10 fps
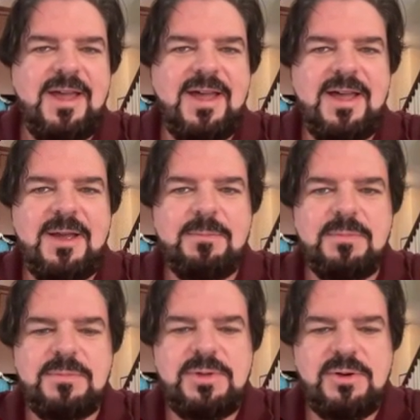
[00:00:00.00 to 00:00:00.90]

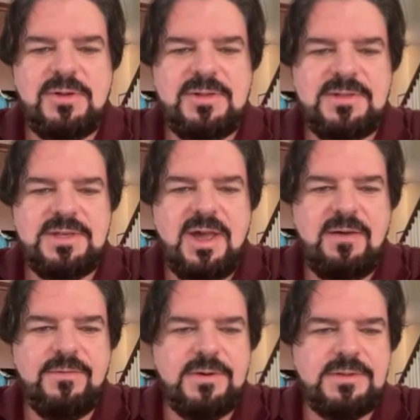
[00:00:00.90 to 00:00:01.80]
during his
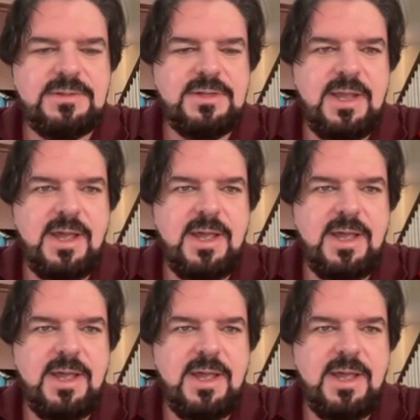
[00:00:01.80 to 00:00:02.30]
conference.